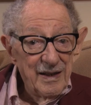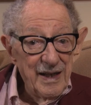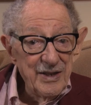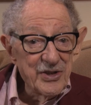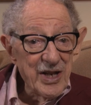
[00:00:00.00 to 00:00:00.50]

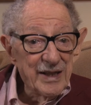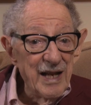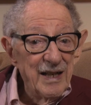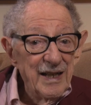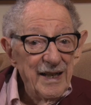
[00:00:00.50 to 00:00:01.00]
He said,
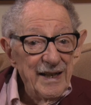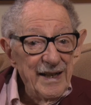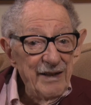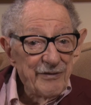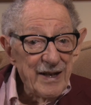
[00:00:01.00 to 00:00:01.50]

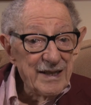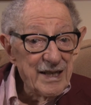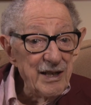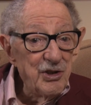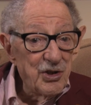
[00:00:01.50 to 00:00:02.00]
if I
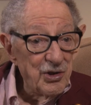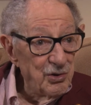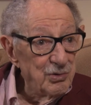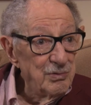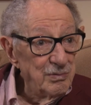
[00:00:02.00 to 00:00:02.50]
teach
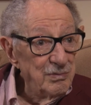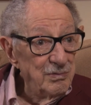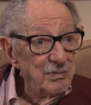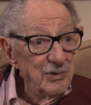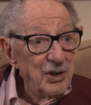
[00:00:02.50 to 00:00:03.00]
you
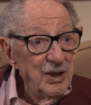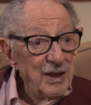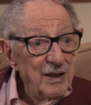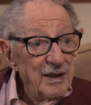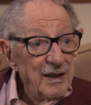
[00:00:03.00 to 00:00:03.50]

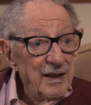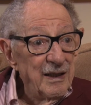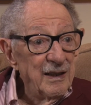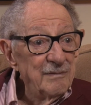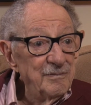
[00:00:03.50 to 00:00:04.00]

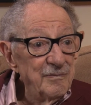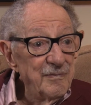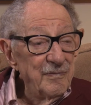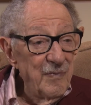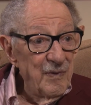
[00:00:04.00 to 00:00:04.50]
the
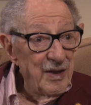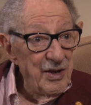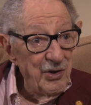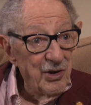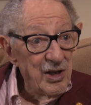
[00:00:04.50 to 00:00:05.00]

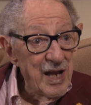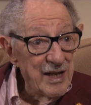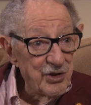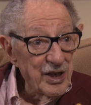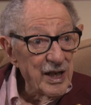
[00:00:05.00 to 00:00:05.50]

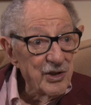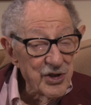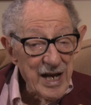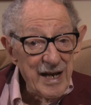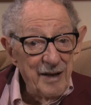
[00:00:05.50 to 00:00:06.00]
neurologic
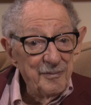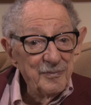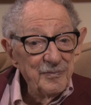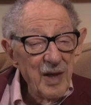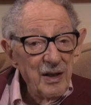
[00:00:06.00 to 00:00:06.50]
exam,
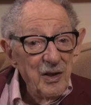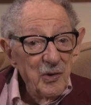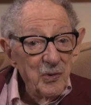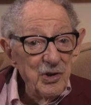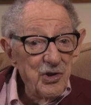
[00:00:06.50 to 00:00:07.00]

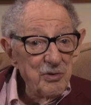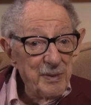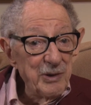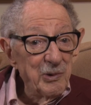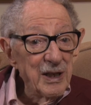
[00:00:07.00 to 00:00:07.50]
would you
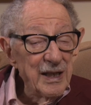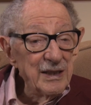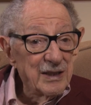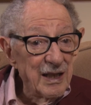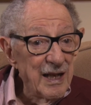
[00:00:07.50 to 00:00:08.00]
be
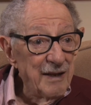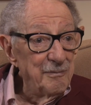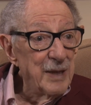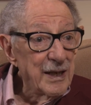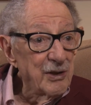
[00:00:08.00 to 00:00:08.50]
willing to
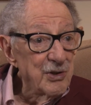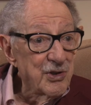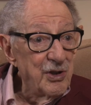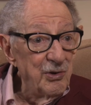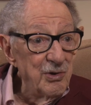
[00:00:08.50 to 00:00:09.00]
let medical
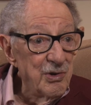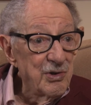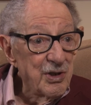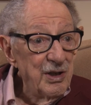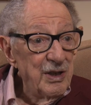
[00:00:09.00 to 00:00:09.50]
students